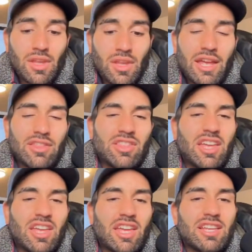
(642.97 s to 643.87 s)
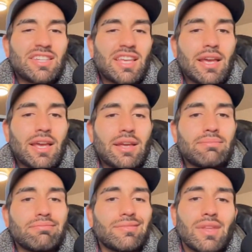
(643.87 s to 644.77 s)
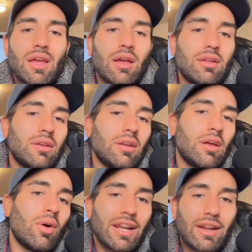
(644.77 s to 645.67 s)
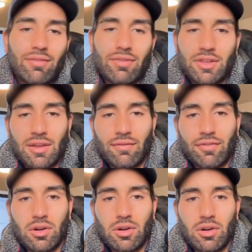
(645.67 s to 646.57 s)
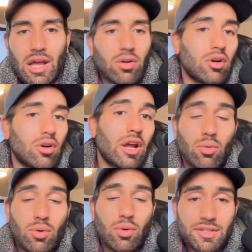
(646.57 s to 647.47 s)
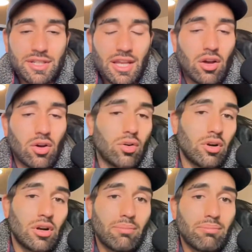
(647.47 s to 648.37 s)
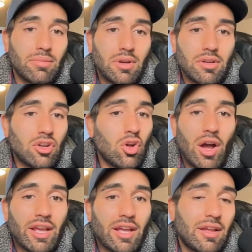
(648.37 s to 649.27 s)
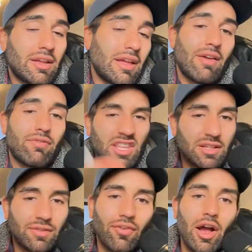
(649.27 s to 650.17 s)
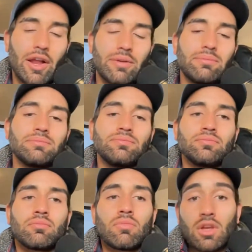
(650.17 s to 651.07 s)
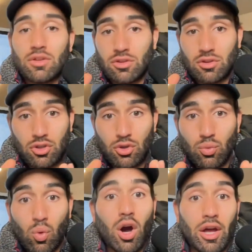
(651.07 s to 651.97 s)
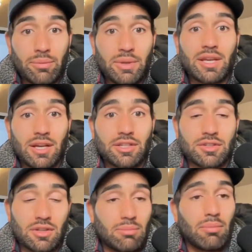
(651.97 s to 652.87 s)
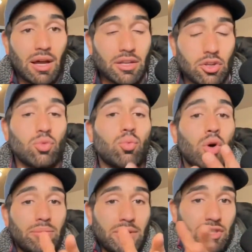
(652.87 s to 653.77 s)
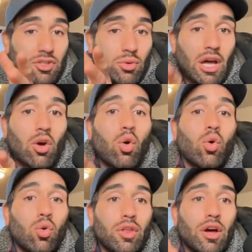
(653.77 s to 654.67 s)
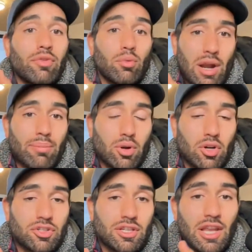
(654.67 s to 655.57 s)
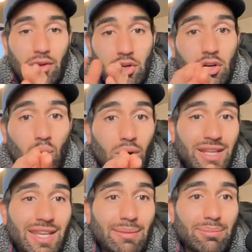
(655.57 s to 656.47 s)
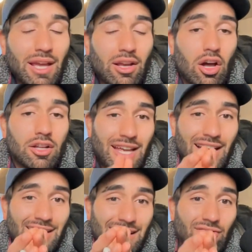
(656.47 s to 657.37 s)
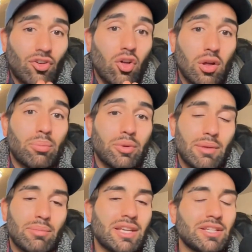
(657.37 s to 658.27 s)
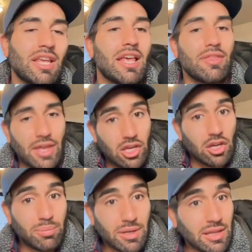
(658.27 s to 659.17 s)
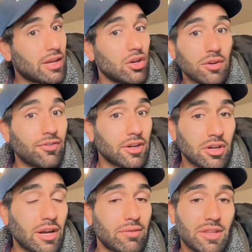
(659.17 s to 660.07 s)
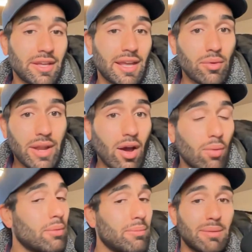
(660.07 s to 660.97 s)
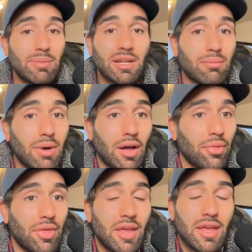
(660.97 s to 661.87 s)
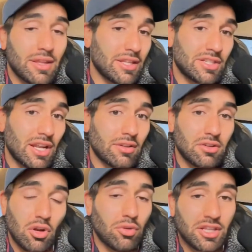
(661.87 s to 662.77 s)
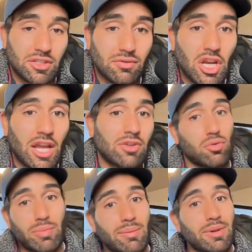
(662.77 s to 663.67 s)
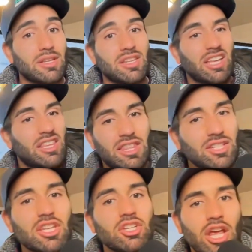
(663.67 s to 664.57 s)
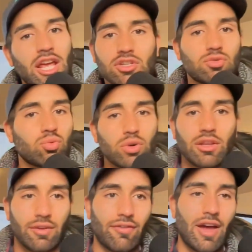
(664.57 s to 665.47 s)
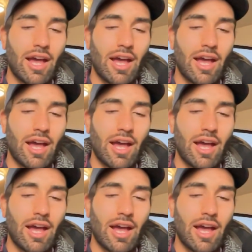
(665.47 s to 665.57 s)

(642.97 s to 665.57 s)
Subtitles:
that is the right person and they say, no, I got everything figured out, or I don't want to sell, or everything's fine. You won because you got a hold of the right person. Now you're going to want to keep that contact and follow up with them, because they could have figured everything out now, but maybe in a month it's not, things have changed, or maybe like things can change really fast.